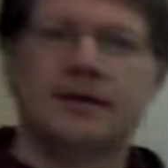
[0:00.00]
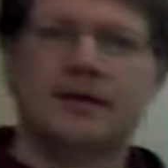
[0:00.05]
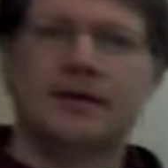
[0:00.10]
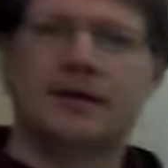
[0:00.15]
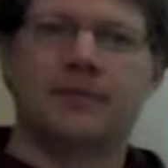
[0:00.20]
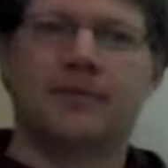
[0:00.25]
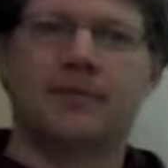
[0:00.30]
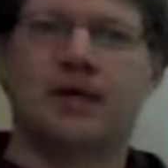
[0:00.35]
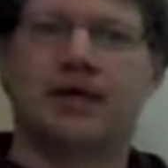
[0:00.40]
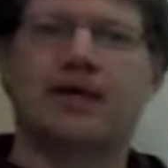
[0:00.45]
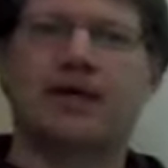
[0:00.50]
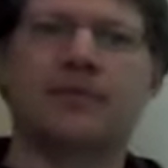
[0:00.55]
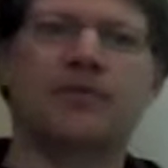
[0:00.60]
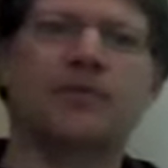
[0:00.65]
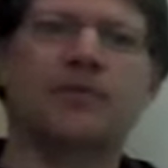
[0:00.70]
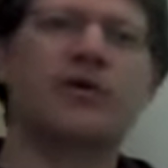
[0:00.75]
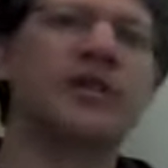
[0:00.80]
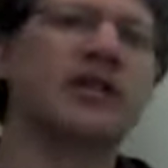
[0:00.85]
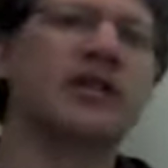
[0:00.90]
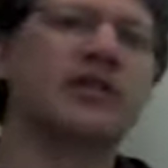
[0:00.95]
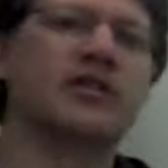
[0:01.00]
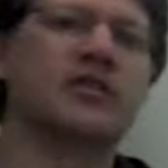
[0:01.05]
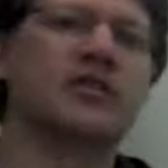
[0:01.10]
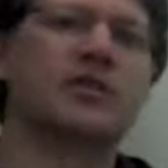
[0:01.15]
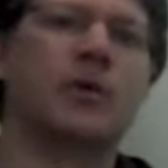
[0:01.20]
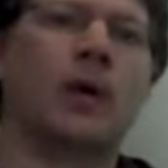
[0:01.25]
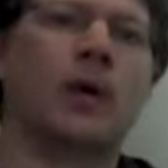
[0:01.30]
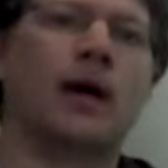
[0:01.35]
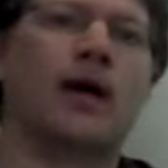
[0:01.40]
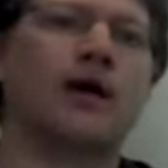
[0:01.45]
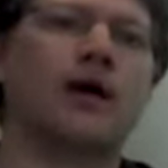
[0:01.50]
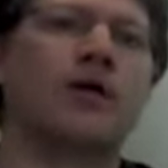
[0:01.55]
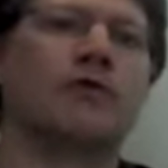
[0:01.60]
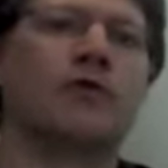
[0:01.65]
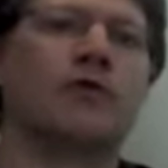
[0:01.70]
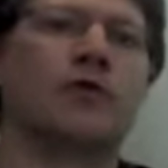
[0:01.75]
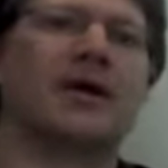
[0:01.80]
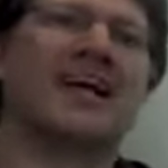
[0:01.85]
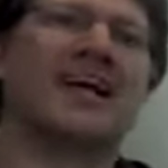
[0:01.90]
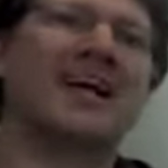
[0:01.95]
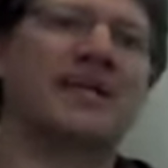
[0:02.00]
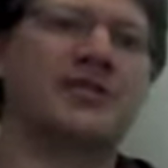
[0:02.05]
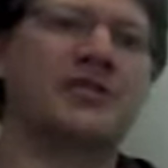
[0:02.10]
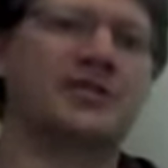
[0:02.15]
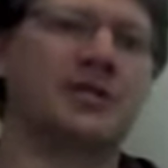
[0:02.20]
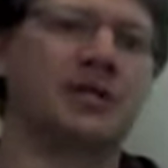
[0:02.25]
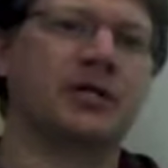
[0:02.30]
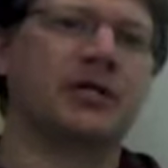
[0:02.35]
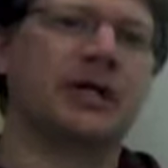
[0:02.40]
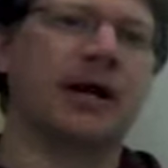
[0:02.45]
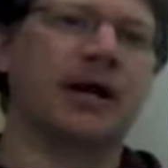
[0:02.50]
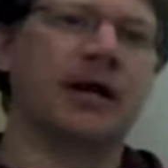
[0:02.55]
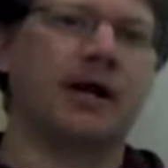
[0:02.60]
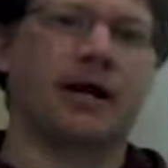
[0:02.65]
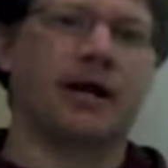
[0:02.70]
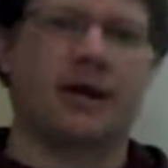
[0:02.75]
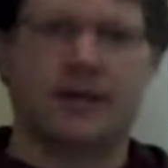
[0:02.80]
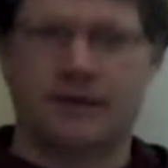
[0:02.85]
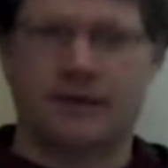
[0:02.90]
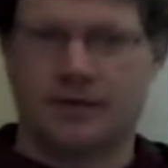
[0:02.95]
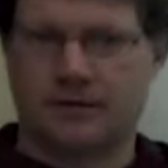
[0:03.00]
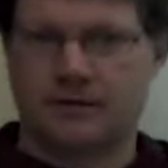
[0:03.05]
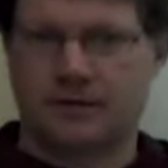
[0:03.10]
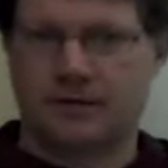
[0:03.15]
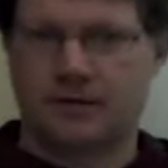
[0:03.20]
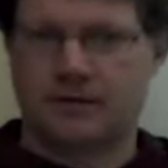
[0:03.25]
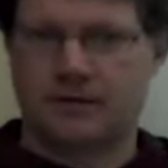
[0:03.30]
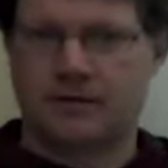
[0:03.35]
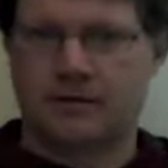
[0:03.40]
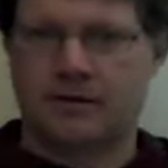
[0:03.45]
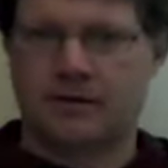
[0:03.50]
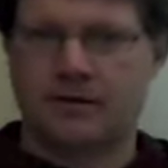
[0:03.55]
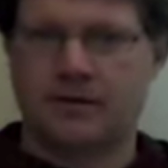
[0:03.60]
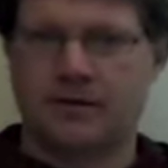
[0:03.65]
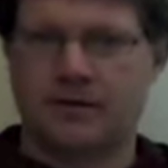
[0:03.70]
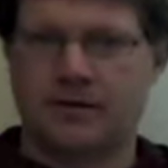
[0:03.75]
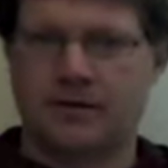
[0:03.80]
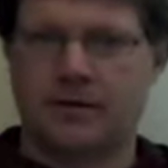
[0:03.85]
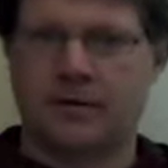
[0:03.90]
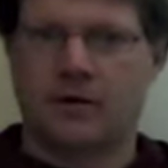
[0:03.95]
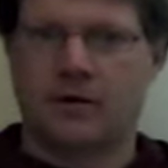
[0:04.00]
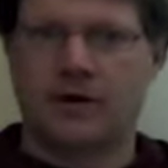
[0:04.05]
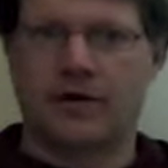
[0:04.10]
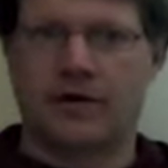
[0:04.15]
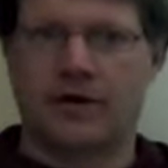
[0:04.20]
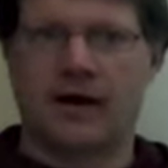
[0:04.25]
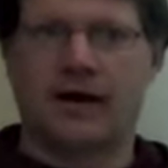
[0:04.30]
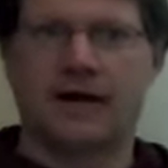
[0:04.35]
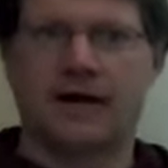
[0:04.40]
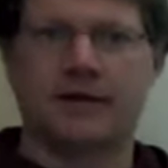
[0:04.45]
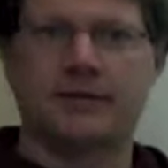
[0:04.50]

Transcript: by completing the square for a generic quadratic.